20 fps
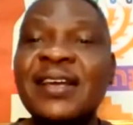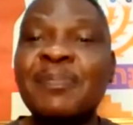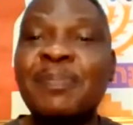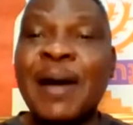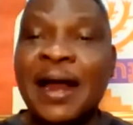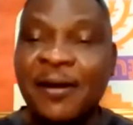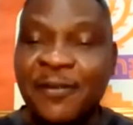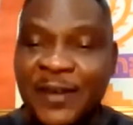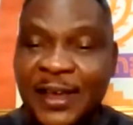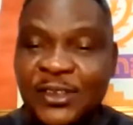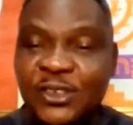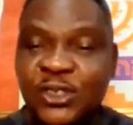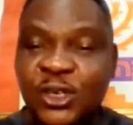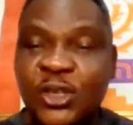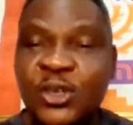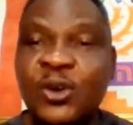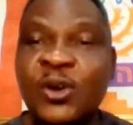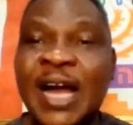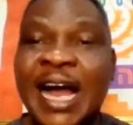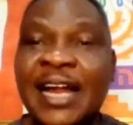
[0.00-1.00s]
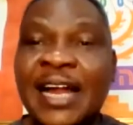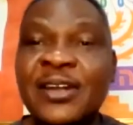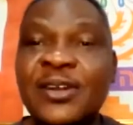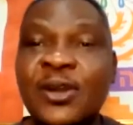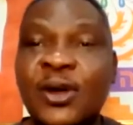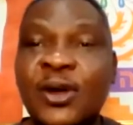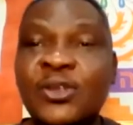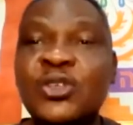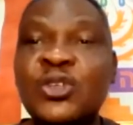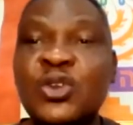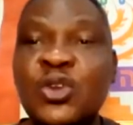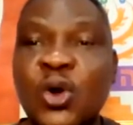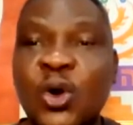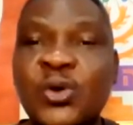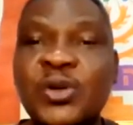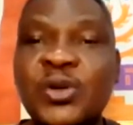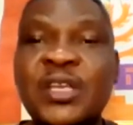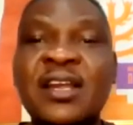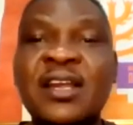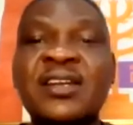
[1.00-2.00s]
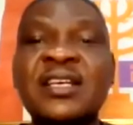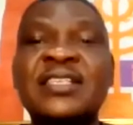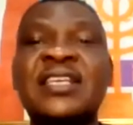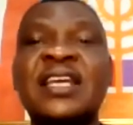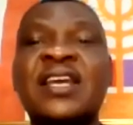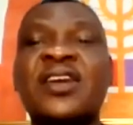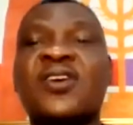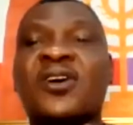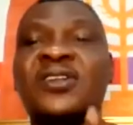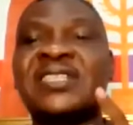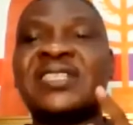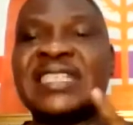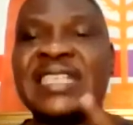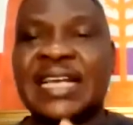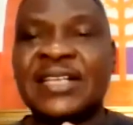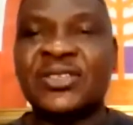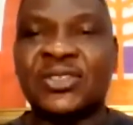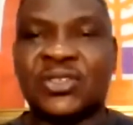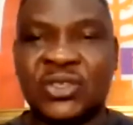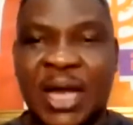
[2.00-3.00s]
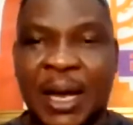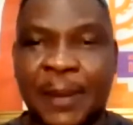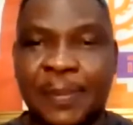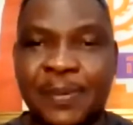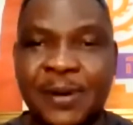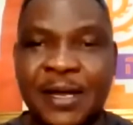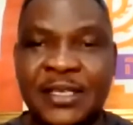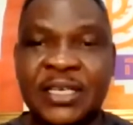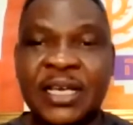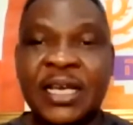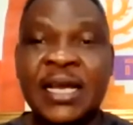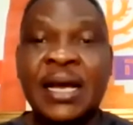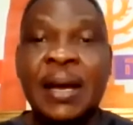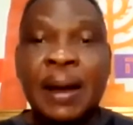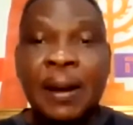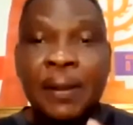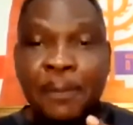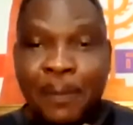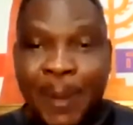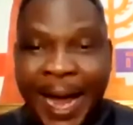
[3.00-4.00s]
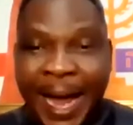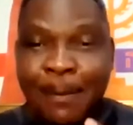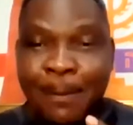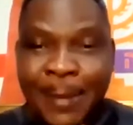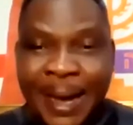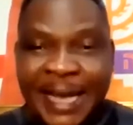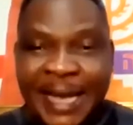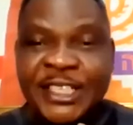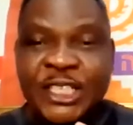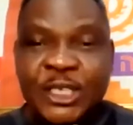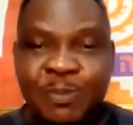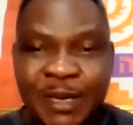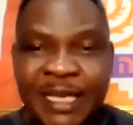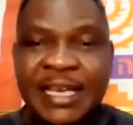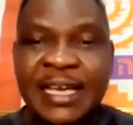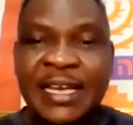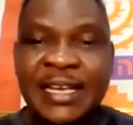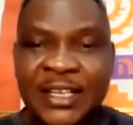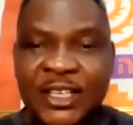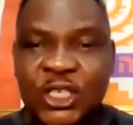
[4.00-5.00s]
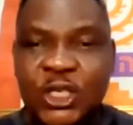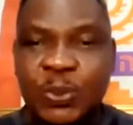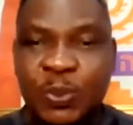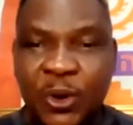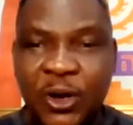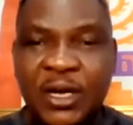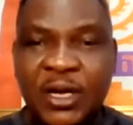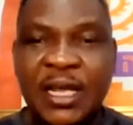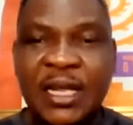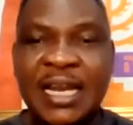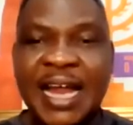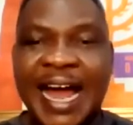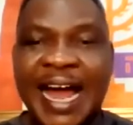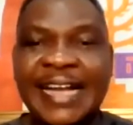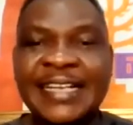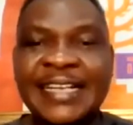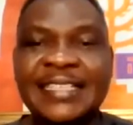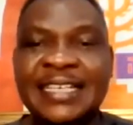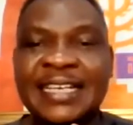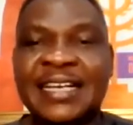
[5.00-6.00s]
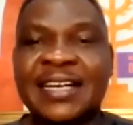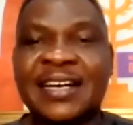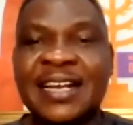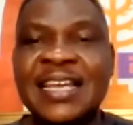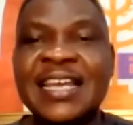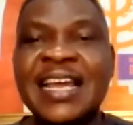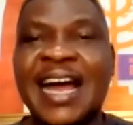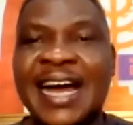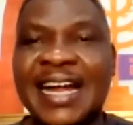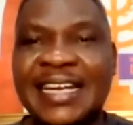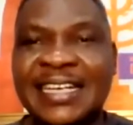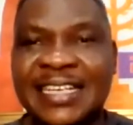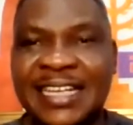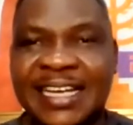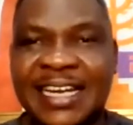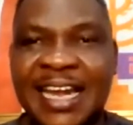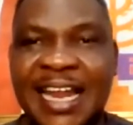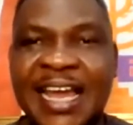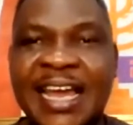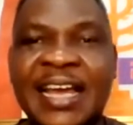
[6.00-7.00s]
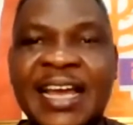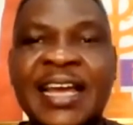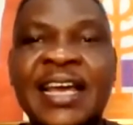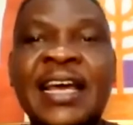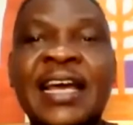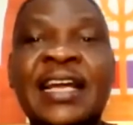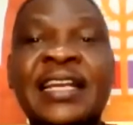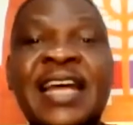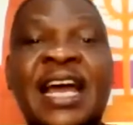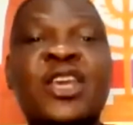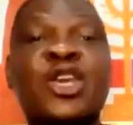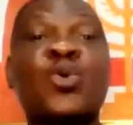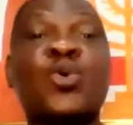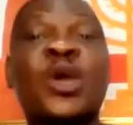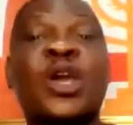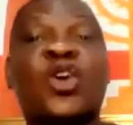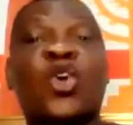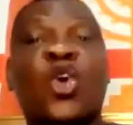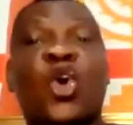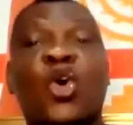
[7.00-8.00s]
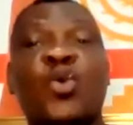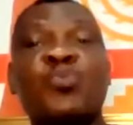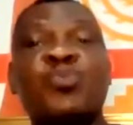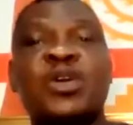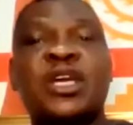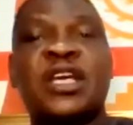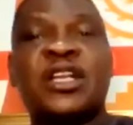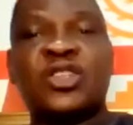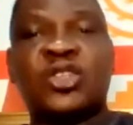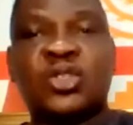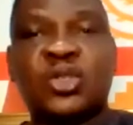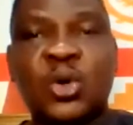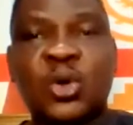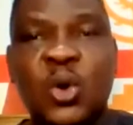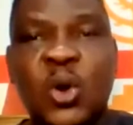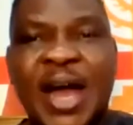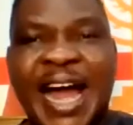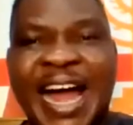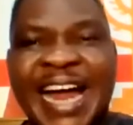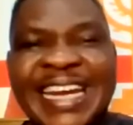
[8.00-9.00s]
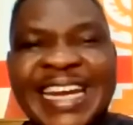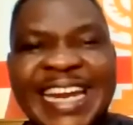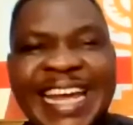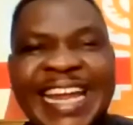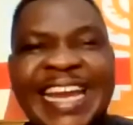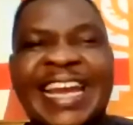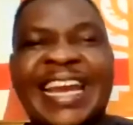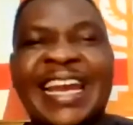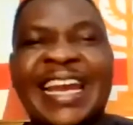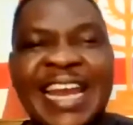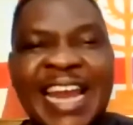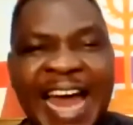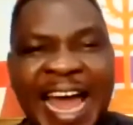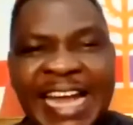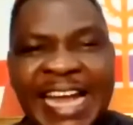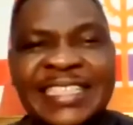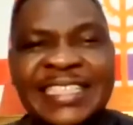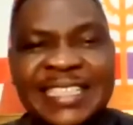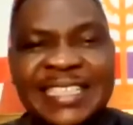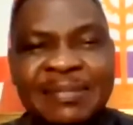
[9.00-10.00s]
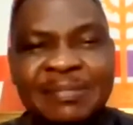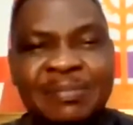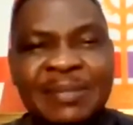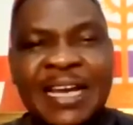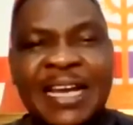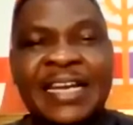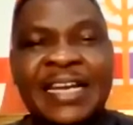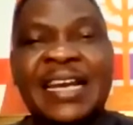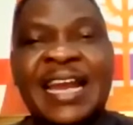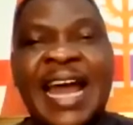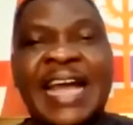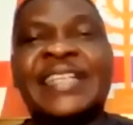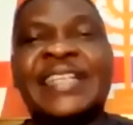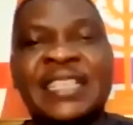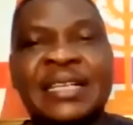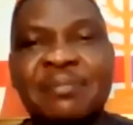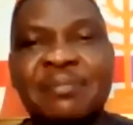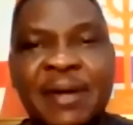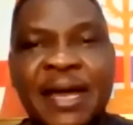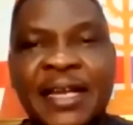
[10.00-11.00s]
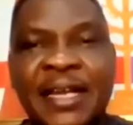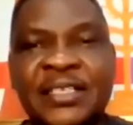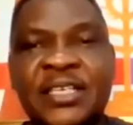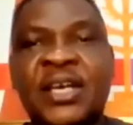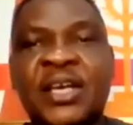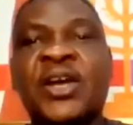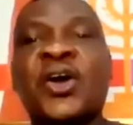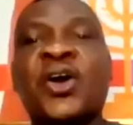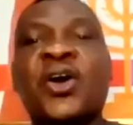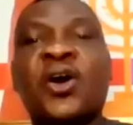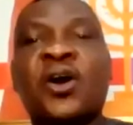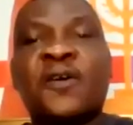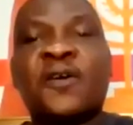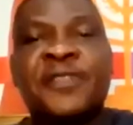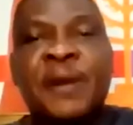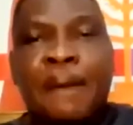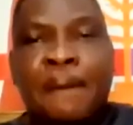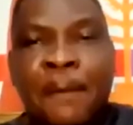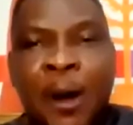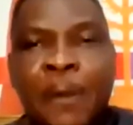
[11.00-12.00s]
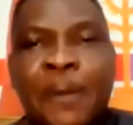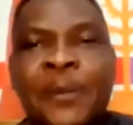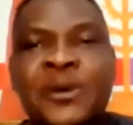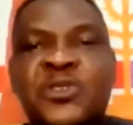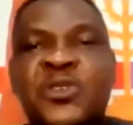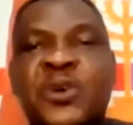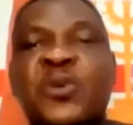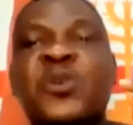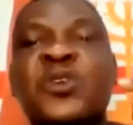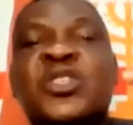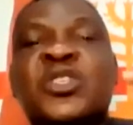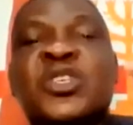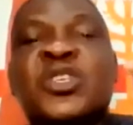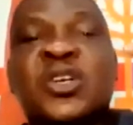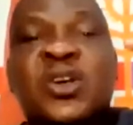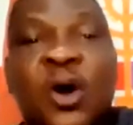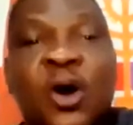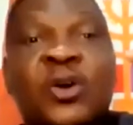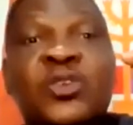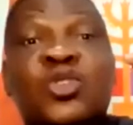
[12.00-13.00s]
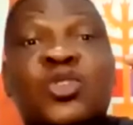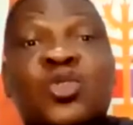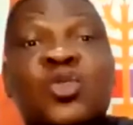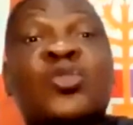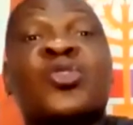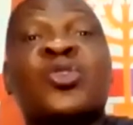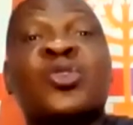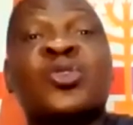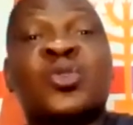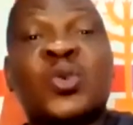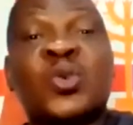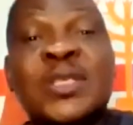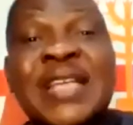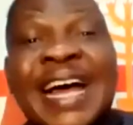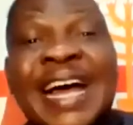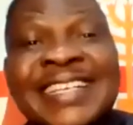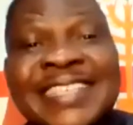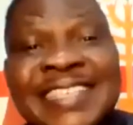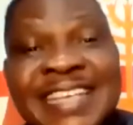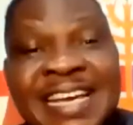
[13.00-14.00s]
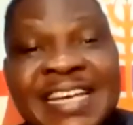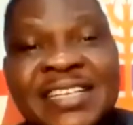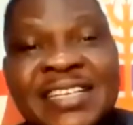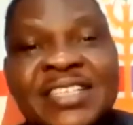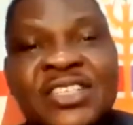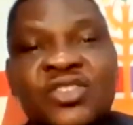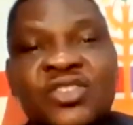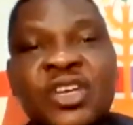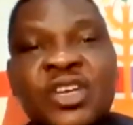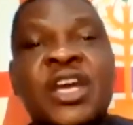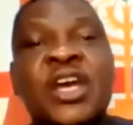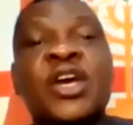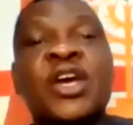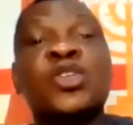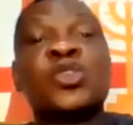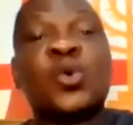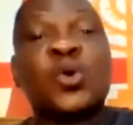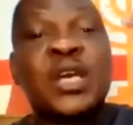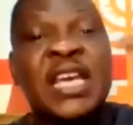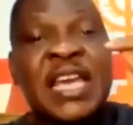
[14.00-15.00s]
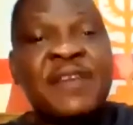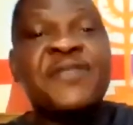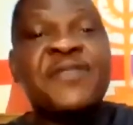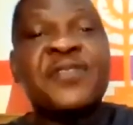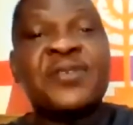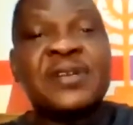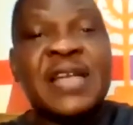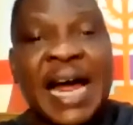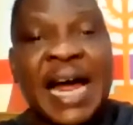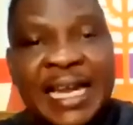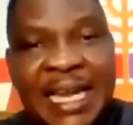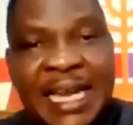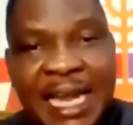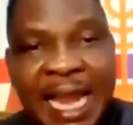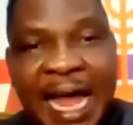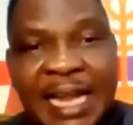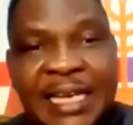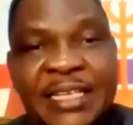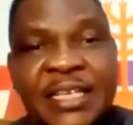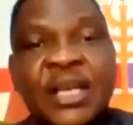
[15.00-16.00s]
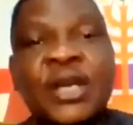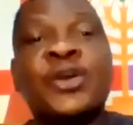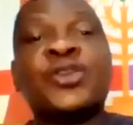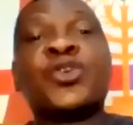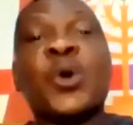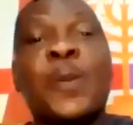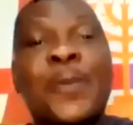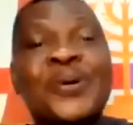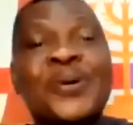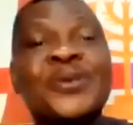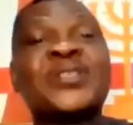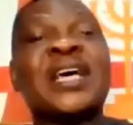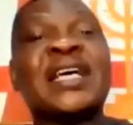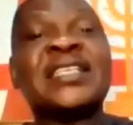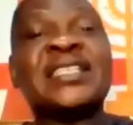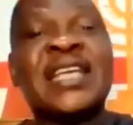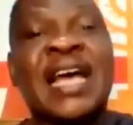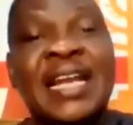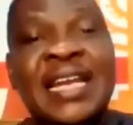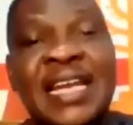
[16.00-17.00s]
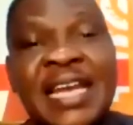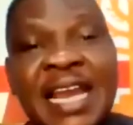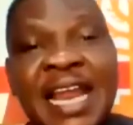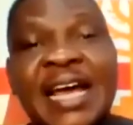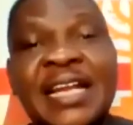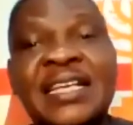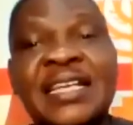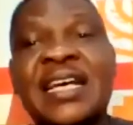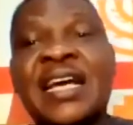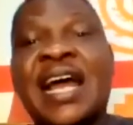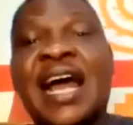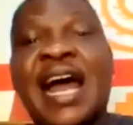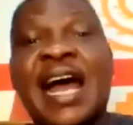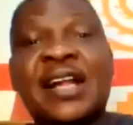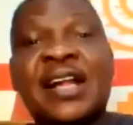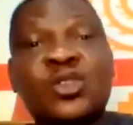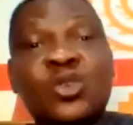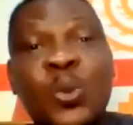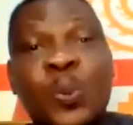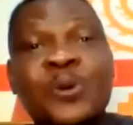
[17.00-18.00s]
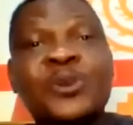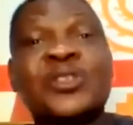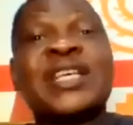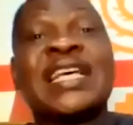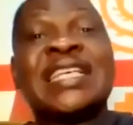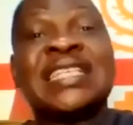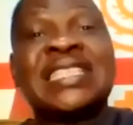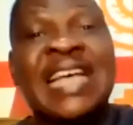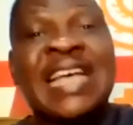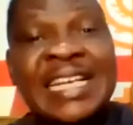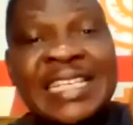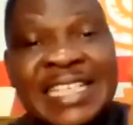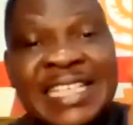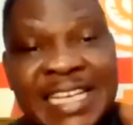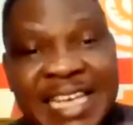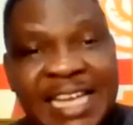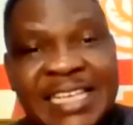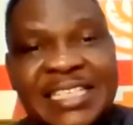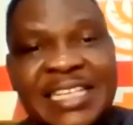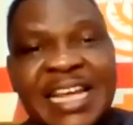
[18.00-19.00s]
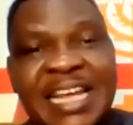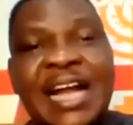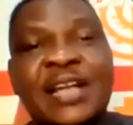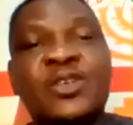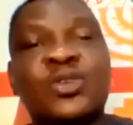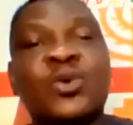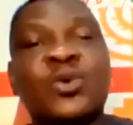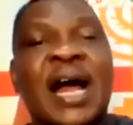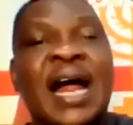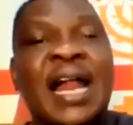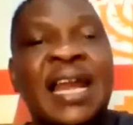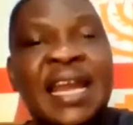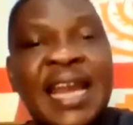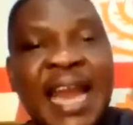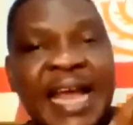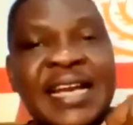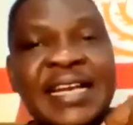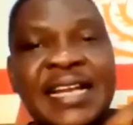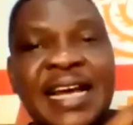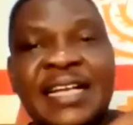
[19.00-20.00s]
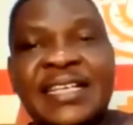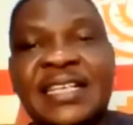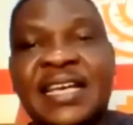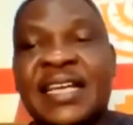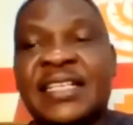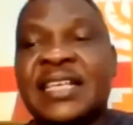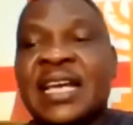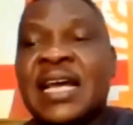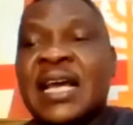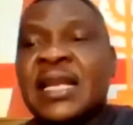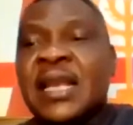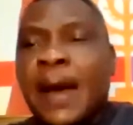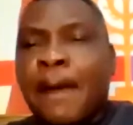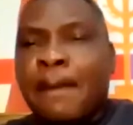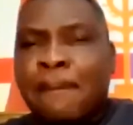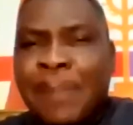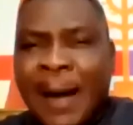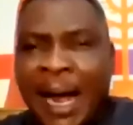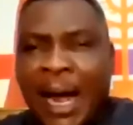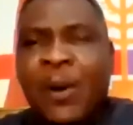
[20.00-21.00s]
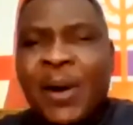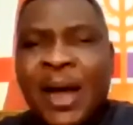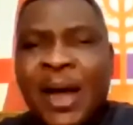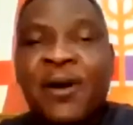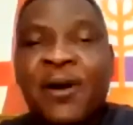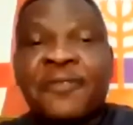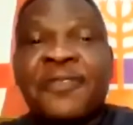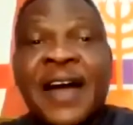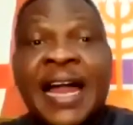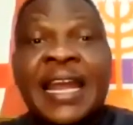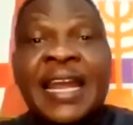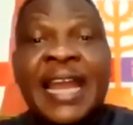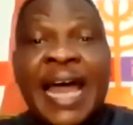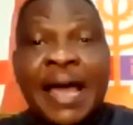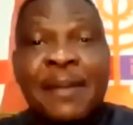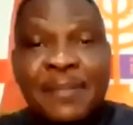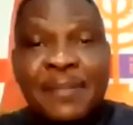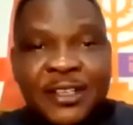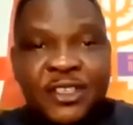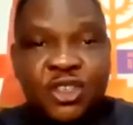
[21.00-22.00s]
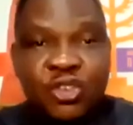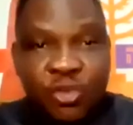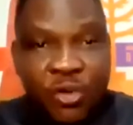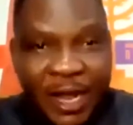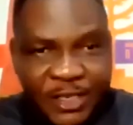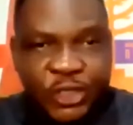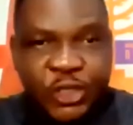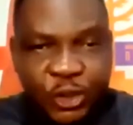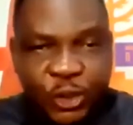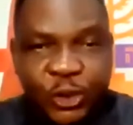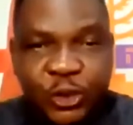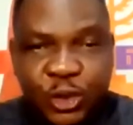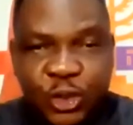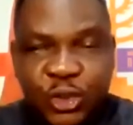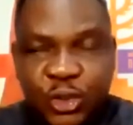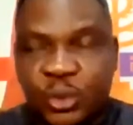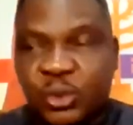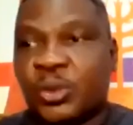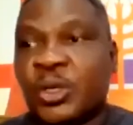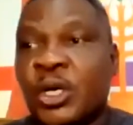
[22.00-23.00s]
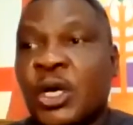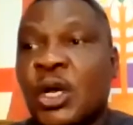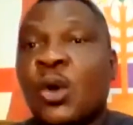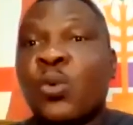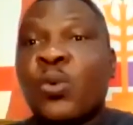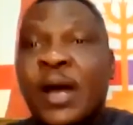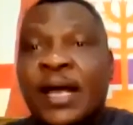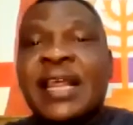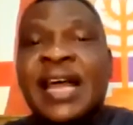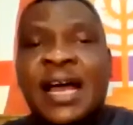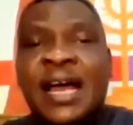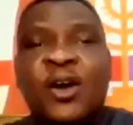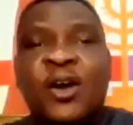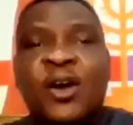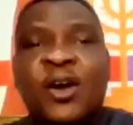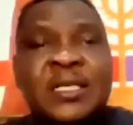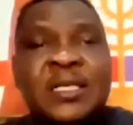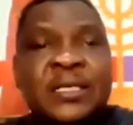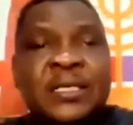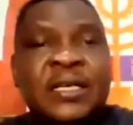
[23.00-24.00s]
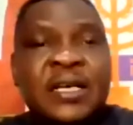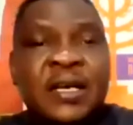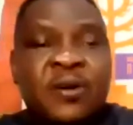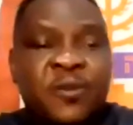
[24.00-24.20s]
peradventure you had not known the reason God sent you to that place. By my speaking this morning, I decree and declare that you will come into an enlightened enlightenment of the purpose of which God took you to that territory to give you that land, to possess that land, and to possess that gate and to align that gate. The power of alignment rests on you, whether on